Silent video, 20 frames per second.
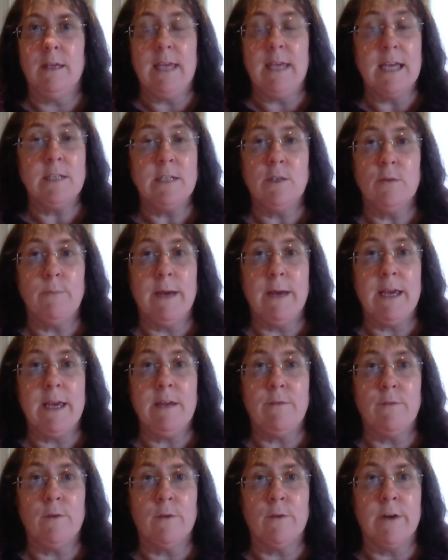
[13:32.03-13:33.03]
yes, you're
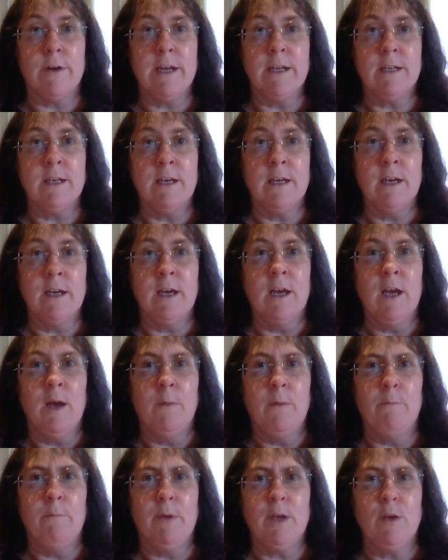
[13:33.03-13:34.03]
paid for it,
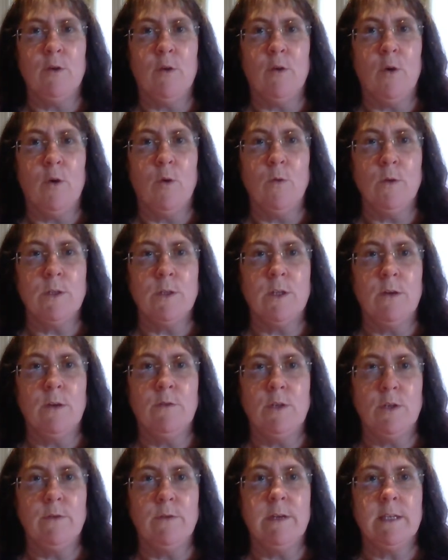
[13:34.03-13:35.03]
but you're also
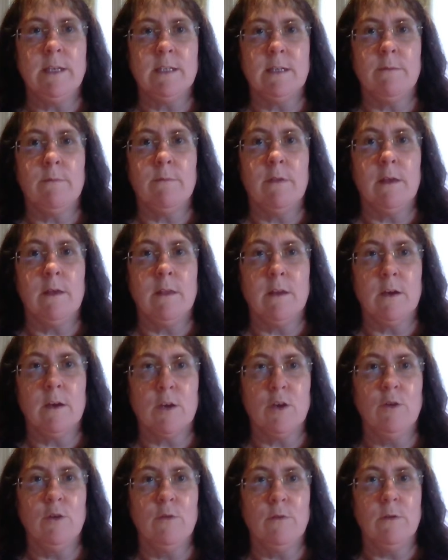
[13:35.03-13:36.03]
doing something that
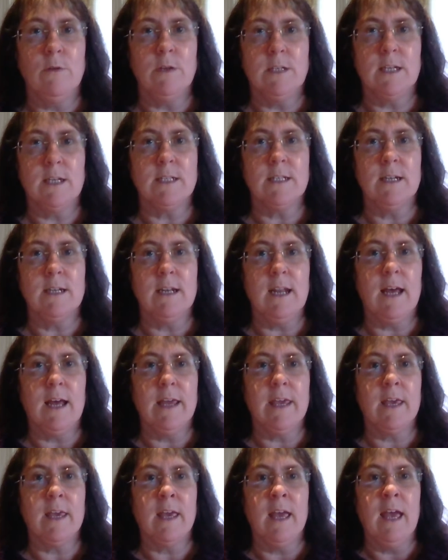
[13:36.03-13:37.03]
Google doesn't
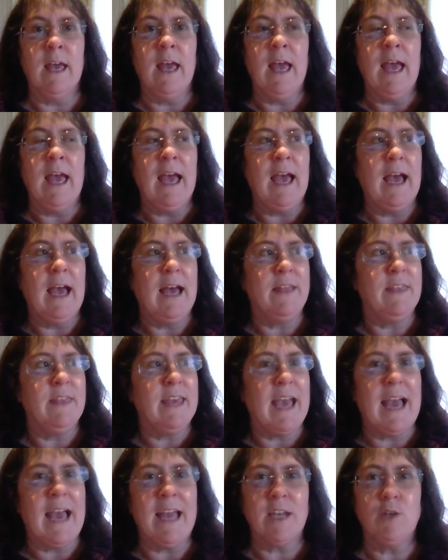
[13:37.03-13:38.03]
like. And
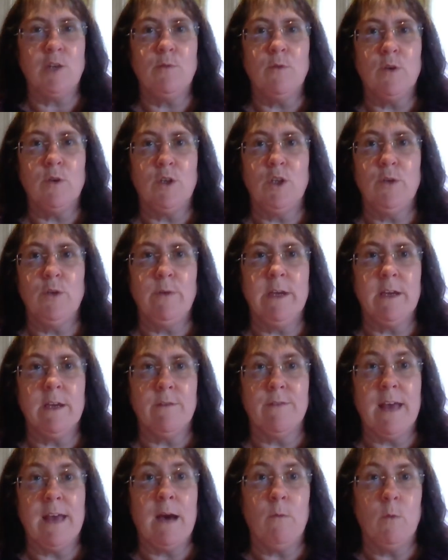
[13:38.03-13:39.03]
the actual doing
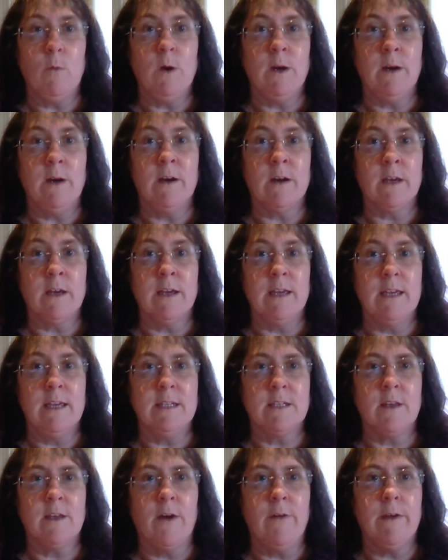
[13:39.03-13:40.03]
of that work
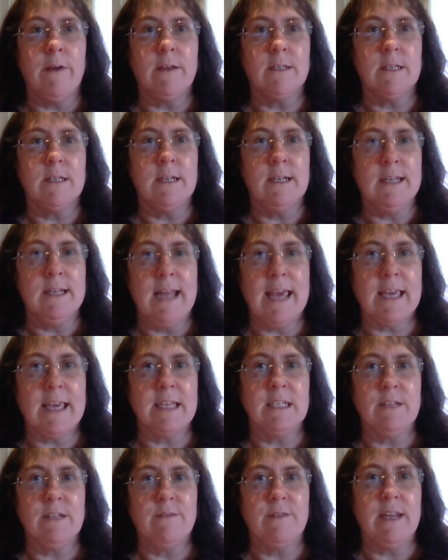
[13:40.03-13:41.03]
is going to
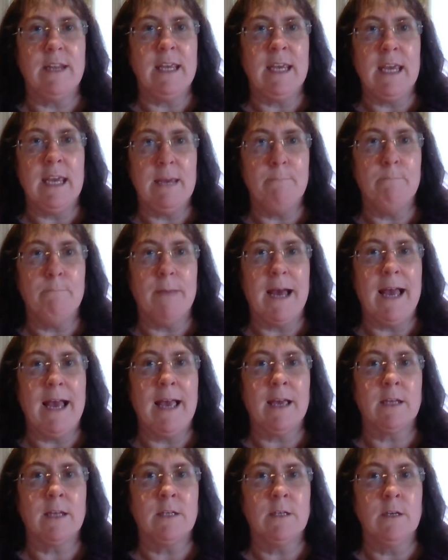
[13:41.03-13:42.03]
negatively
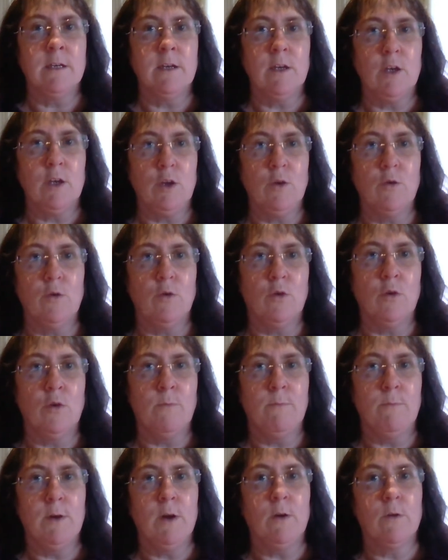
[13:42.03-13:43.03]
impact
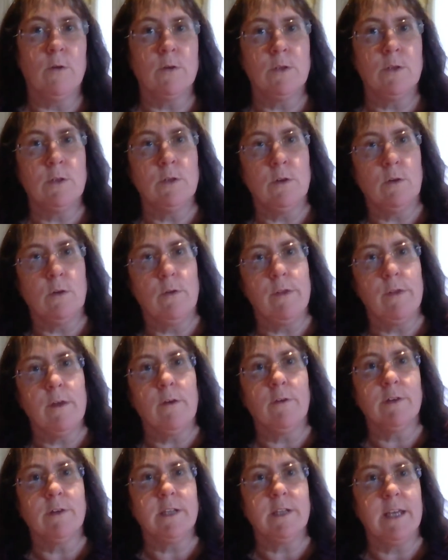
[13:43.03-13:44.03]
your blog's
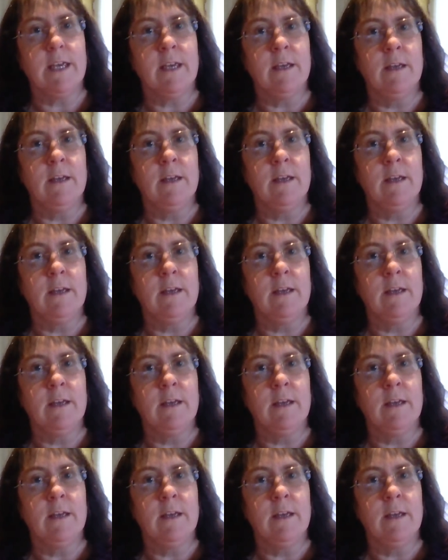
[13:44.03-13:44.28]
authority.